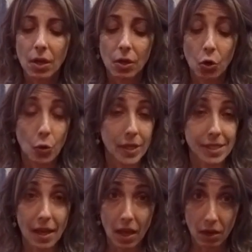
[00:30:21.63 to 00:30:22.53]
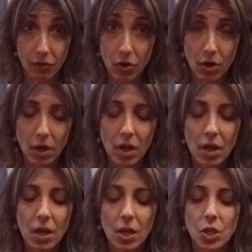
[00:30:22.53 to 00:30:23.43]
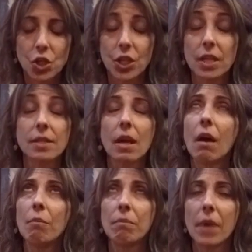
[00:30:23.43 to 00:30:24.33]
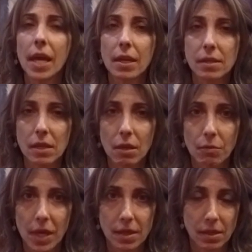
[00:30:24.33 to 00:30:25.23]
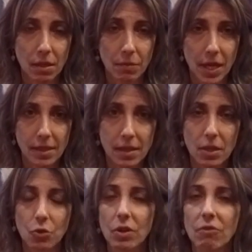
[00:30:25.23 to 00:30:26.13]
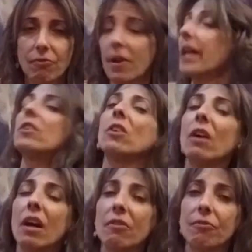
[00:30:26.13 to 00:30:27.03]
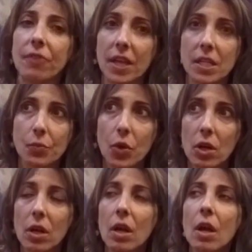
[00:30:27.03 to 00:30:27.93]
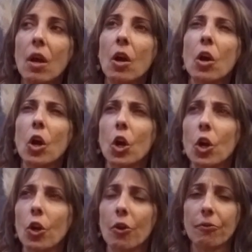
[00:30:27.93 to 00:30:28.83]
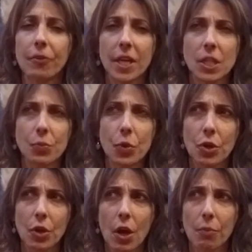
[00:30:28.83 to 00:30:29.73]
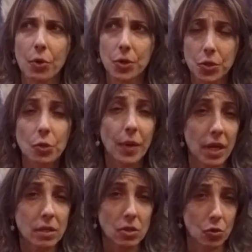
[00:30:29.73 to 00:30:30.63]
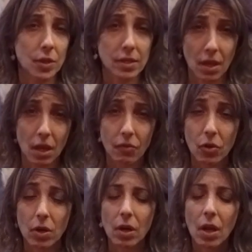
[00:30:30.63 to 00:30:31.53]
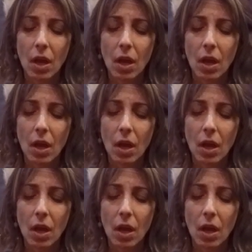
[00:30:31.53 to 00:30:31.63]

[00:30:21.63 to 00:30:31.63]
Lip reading: Chris Aver. She is amazing, amazing, amazing. You can find her on Facebook. Her Facebook personal page is Chris Aver.